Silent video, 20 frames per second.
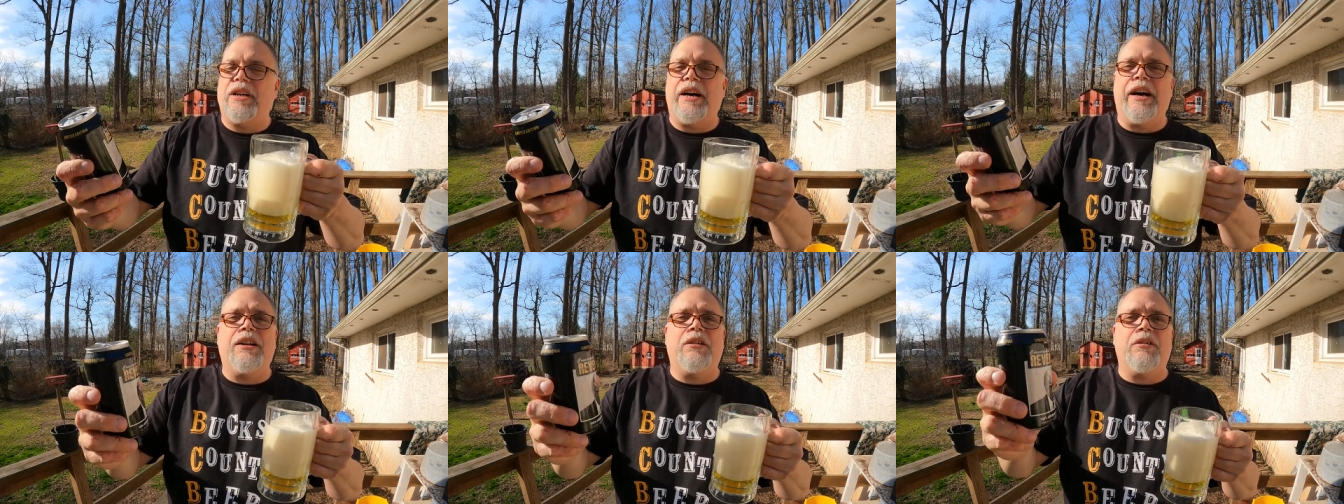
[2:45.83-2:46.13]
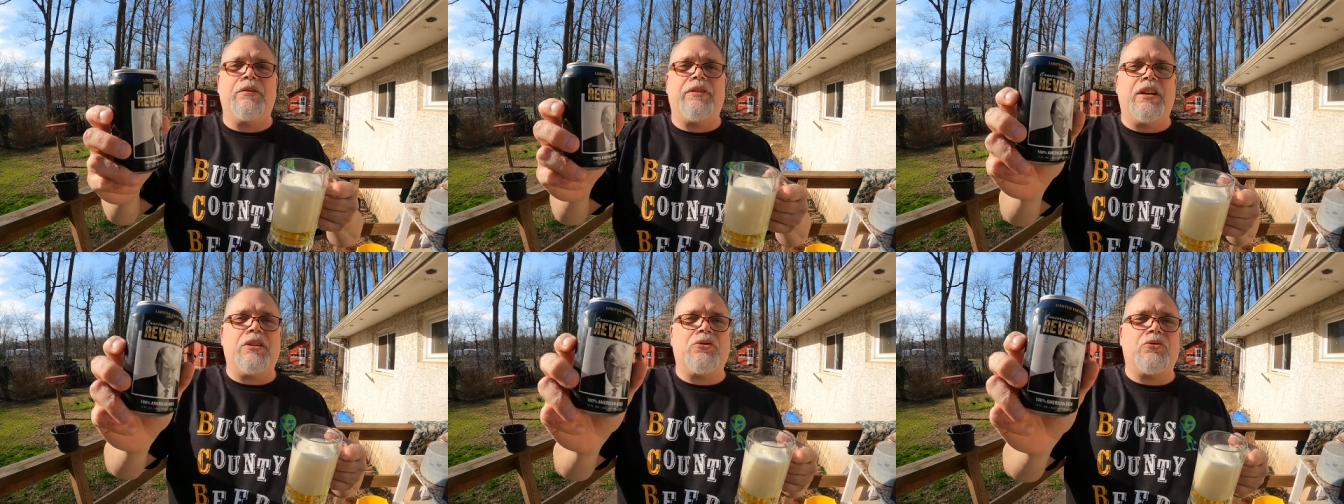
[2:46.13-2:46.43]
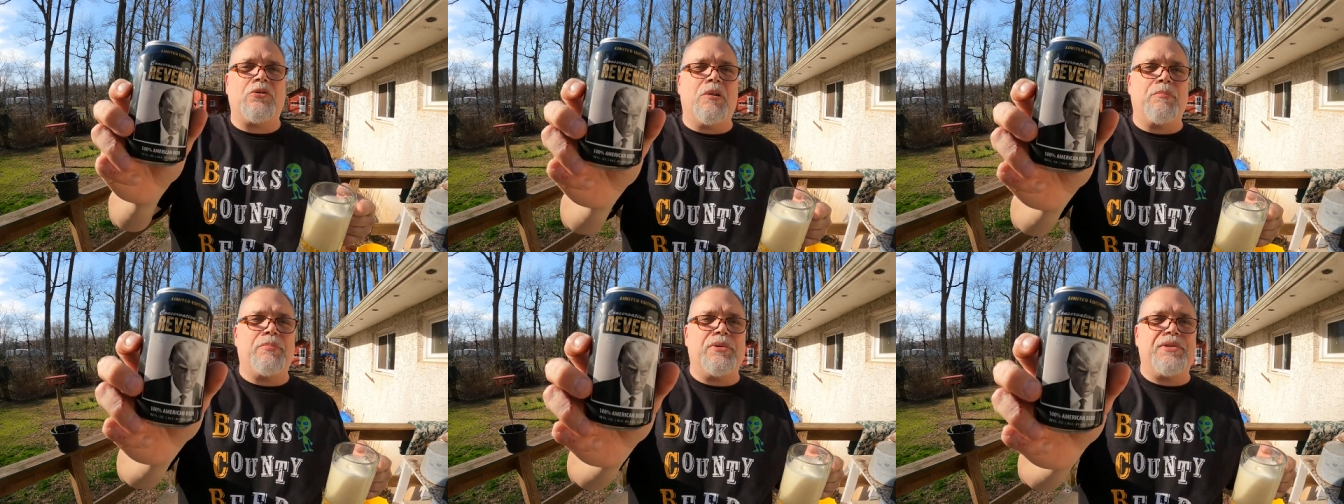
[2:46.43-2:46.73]
I don't think
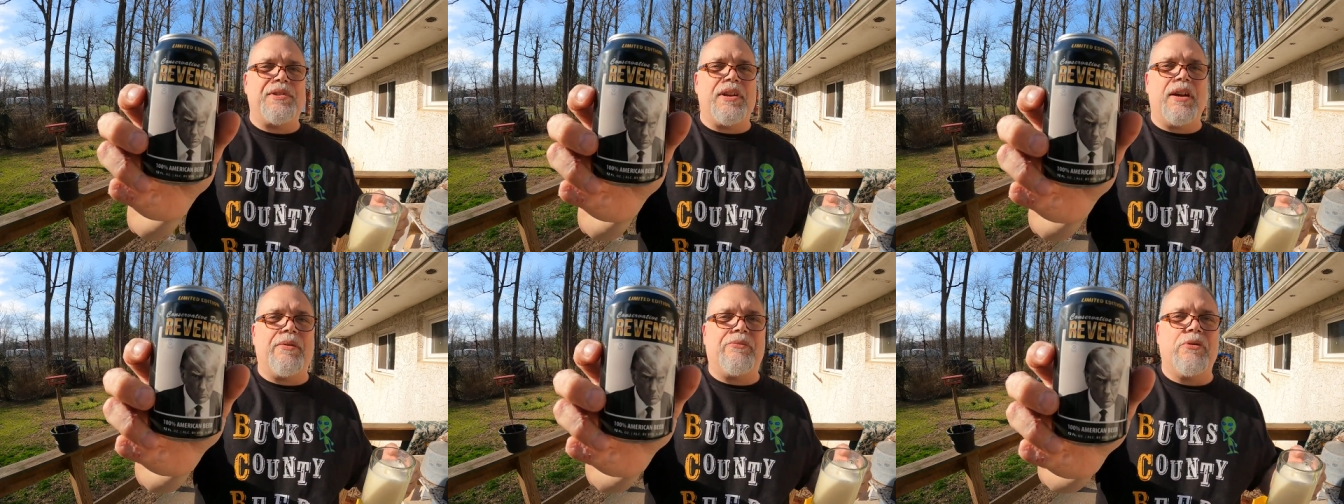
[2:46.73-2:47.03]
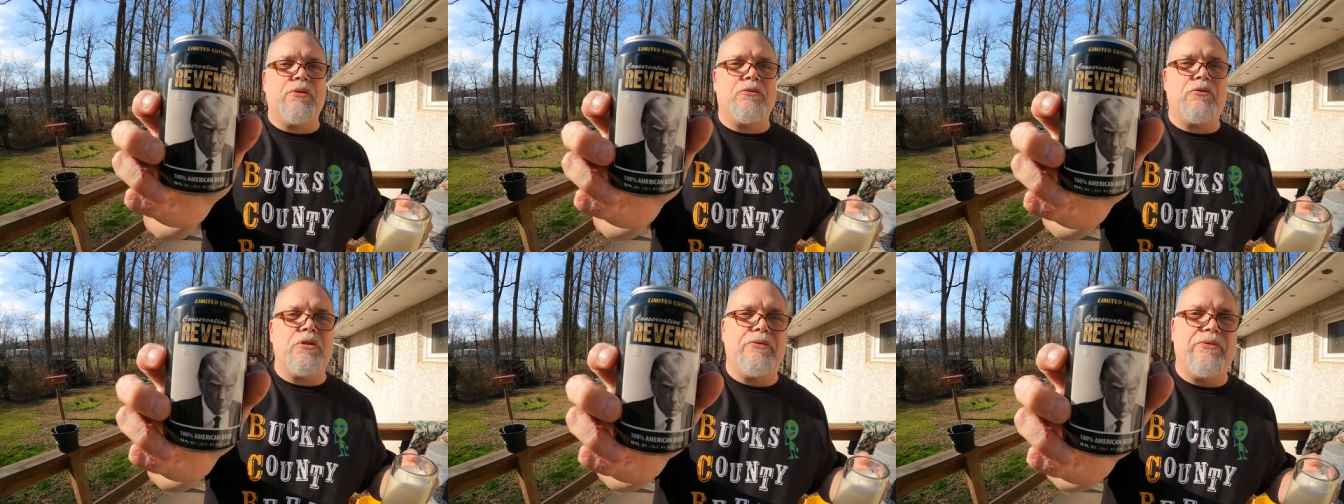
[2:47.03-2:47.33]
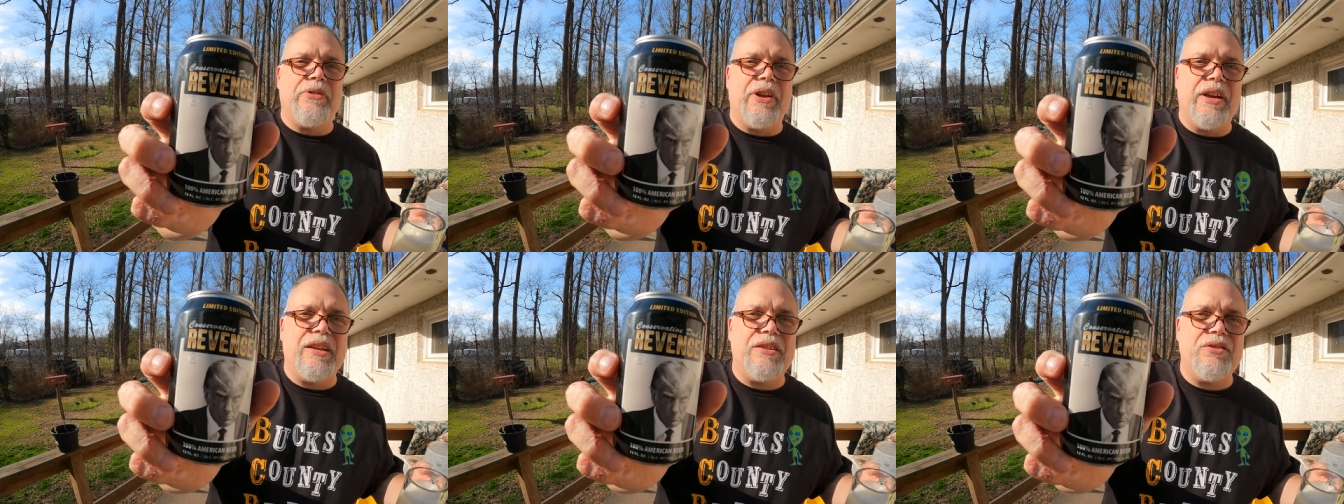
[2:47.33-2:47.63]
Trump is out for
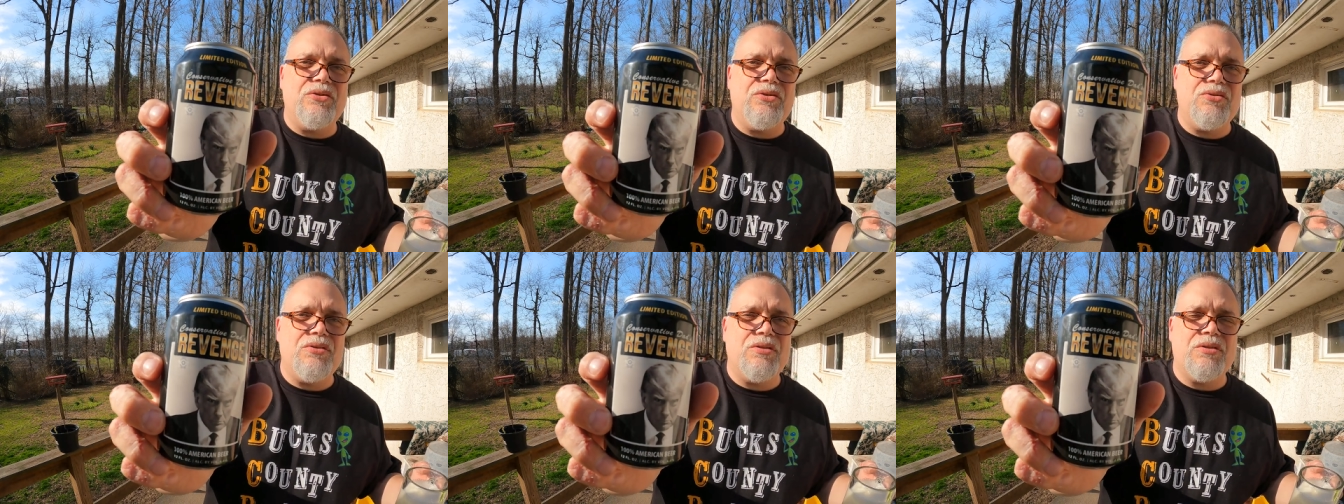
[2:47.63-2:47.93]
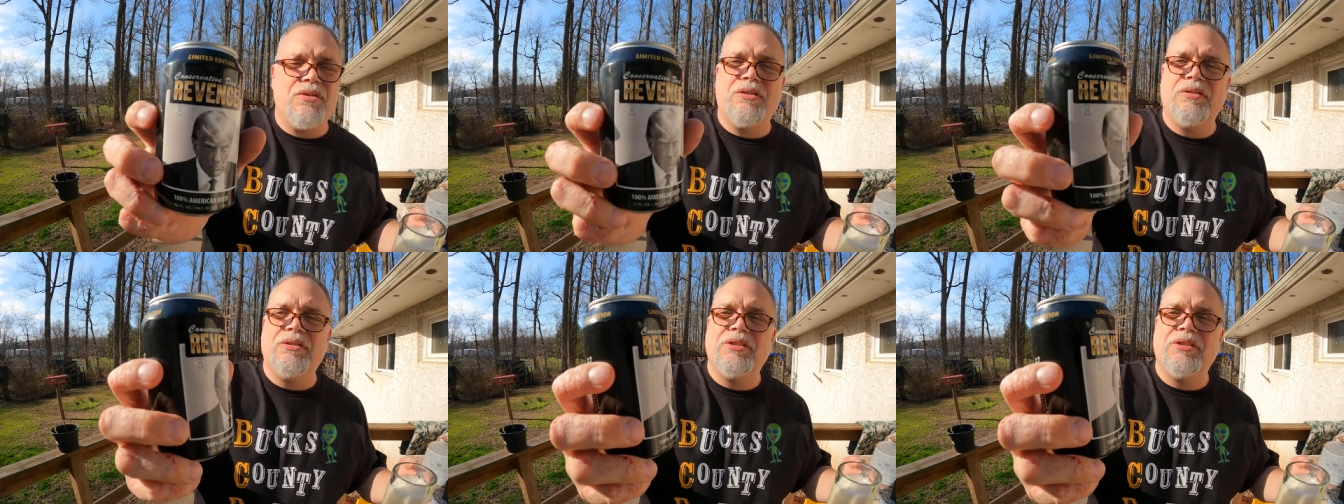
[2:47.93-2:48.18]
revenge.